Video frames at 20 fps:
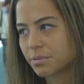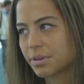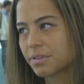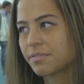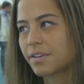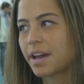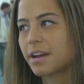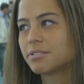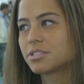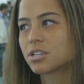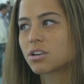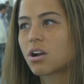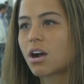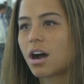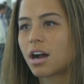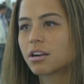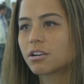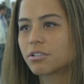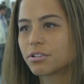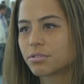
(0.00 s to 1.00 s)
we found a
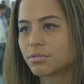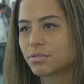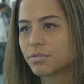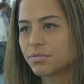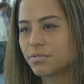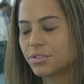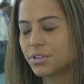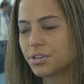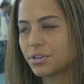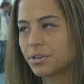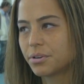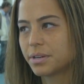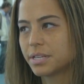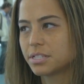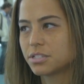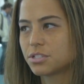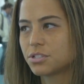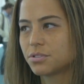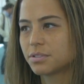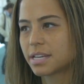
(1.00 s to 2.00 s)
Cochrane review
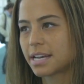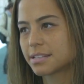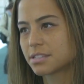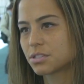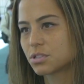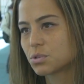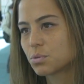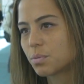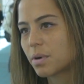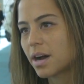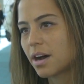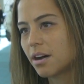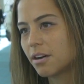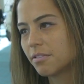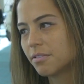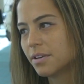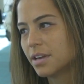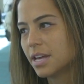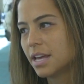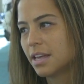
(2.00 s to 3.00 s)
in
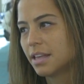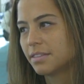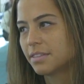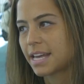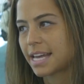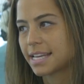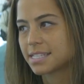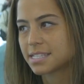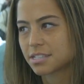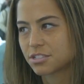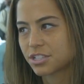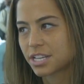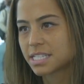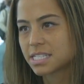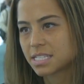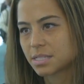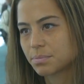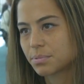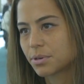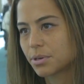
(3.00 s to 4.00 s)
2012 that
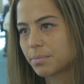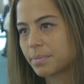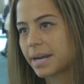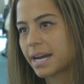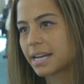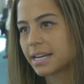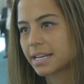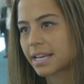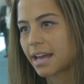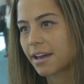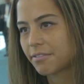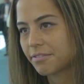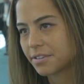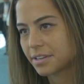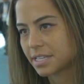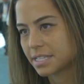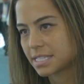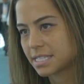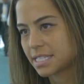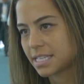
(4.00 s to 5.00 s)
suggested probiotic
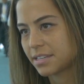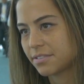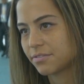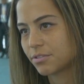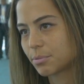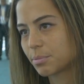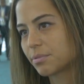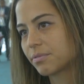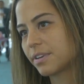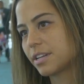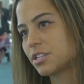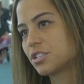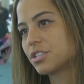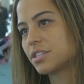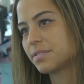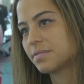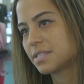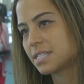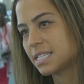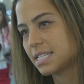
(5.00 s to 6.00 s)
efficacy for
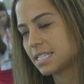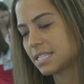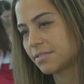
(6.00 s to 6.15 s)
prevention of C.